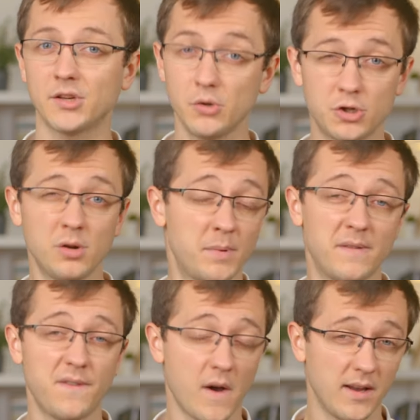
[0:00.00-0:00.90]
so you should be
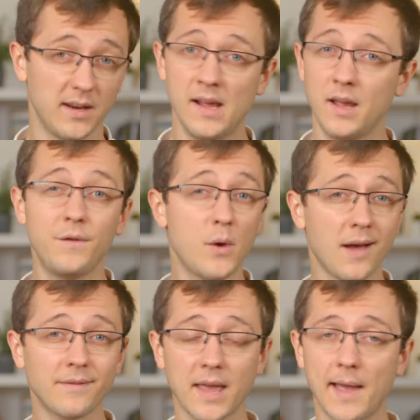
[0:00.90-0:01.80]
fine if you
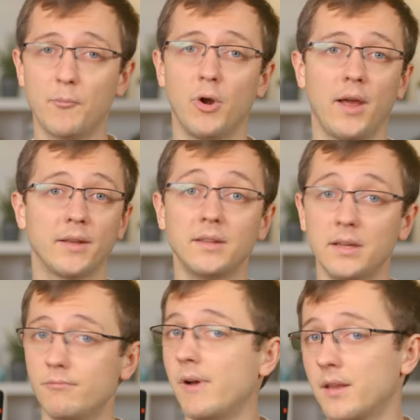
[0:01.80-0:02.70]
have a camera like
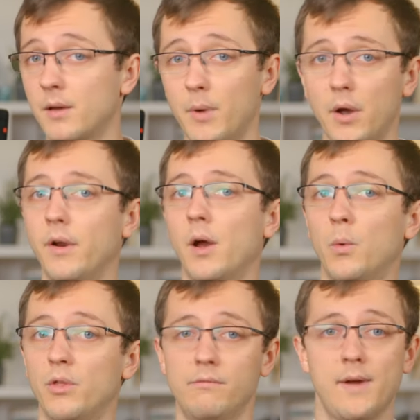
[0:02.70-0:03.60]
the RED Komodo
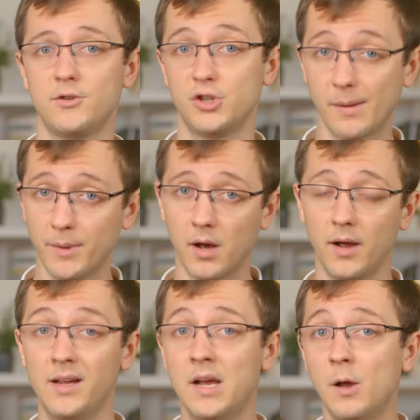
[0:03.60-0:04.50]
or the RED Gemini,